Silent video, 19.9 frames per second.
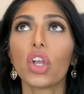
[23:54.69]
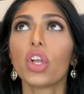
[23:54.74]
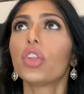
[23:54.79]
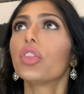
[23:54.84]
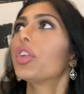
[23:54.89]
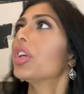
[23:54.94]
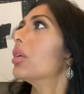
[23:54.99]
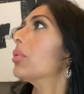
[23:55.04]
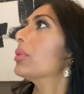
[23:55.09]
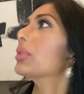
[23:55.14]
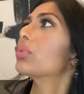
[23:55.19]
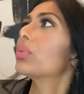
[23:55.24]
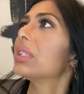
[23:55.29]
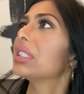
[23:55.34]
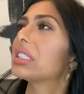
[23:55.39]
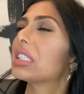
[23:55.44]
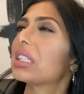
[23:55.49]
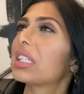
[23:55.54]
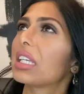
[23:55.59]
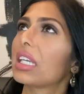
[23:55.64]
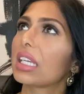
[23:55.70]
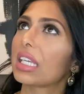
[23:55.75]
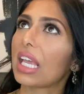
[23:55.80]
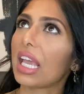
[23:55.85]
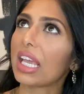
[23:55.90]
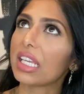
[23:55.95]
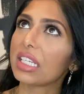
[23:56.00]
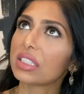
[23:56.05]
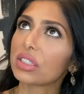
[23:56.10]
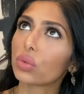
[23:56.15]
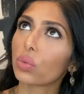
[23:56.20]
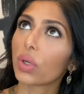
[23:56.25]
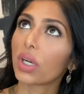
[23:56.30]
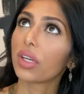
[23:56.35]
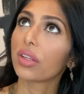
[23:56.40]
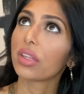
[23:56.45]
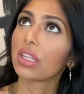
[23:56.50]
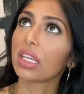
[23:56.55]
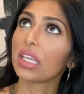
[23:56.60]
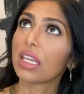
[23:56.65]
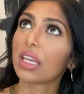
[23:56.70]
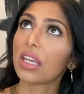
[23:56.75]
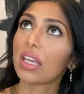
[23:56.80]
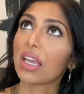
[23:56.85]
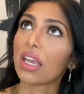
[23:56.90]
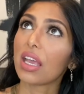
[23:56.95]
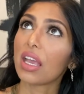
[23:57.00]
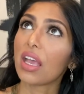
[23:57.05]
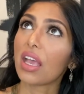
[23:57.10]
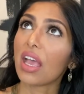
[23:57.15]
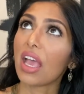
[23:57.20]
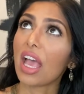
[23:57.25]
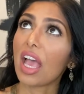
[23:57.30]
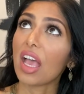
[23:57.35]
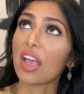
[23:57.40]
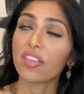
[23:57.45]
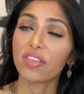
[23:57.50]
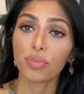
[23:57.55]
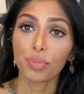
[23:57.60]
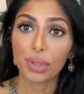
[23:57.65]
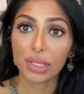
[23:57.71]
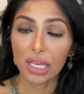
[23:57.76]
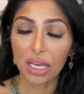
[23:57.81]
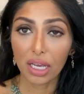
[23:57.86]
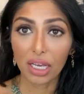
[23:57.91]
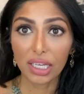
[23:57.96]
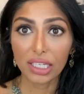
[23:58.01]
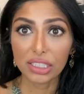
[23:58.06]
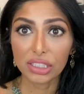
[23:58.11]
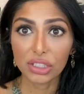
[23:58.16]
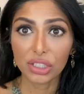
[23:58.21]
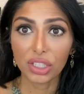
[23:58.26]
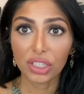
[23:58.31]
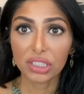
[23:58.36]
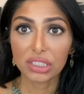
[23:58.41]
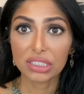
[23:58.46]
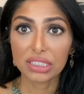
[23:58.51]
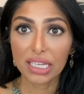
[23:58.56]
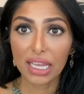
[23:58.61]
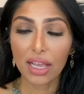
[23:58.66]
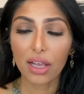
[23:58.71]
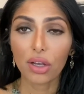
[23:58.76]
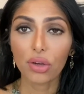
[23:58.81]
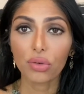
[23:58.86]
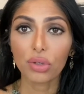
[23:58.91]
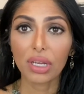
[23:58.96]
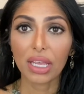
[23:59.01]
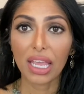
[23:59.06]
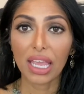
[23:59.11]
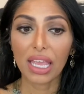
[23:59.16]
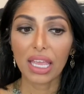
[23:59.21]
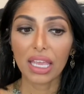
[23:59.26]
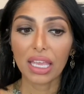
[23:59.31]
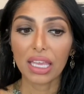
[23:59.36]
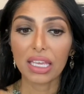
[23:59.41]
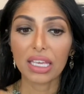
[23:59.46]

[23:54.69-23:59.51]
There was recently a case where the FBI took down an